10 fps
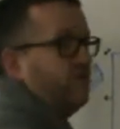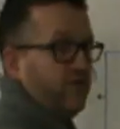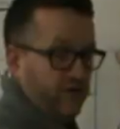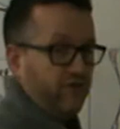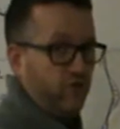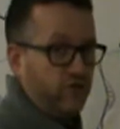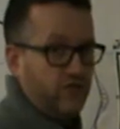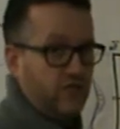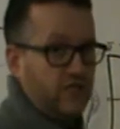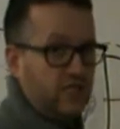therefore the
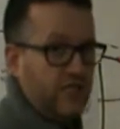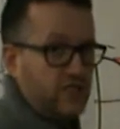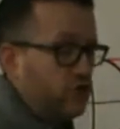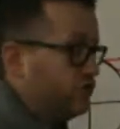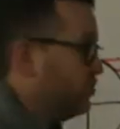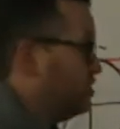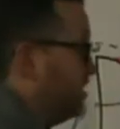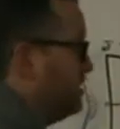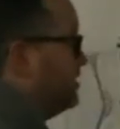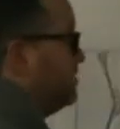sun is less
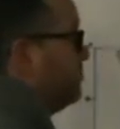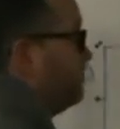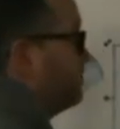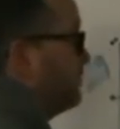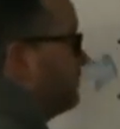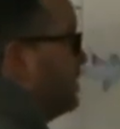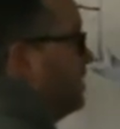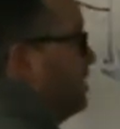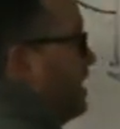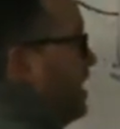concentrated.
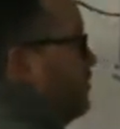I